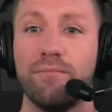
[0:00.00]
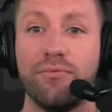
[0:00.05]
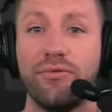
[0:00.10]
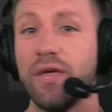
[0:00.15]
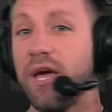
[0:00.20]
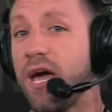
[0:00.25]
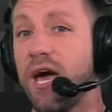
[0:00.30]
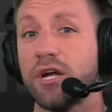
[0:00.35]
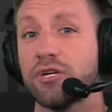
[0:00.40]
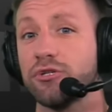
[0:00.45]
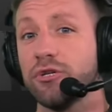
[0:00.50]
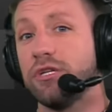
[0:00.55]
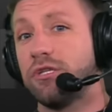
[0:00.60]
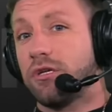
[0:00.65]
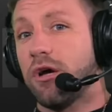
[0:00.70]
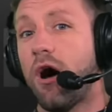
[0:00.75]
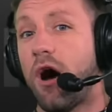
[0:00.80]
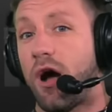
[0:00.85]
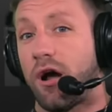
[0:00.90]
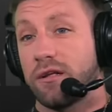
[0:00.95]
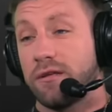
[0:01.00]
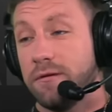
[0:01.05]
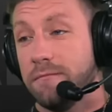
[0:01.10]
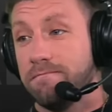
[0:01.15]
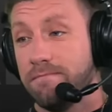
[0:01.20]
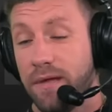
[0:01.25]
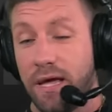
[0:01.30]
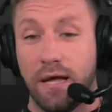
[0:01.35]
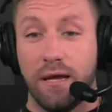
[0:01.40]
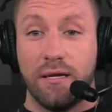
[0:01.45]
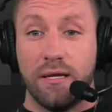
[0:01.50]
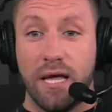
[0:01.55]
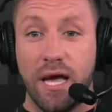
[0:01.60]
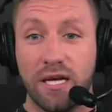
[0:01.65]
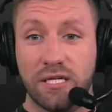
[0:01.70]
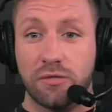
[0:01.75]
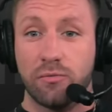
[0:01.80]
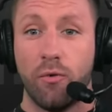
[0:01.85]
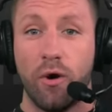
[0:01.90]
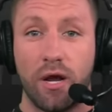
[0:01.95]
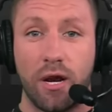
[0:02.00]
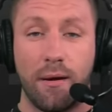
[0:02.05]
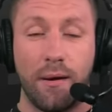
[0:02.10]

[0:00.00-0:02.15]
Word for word: They actually talked. And guess what?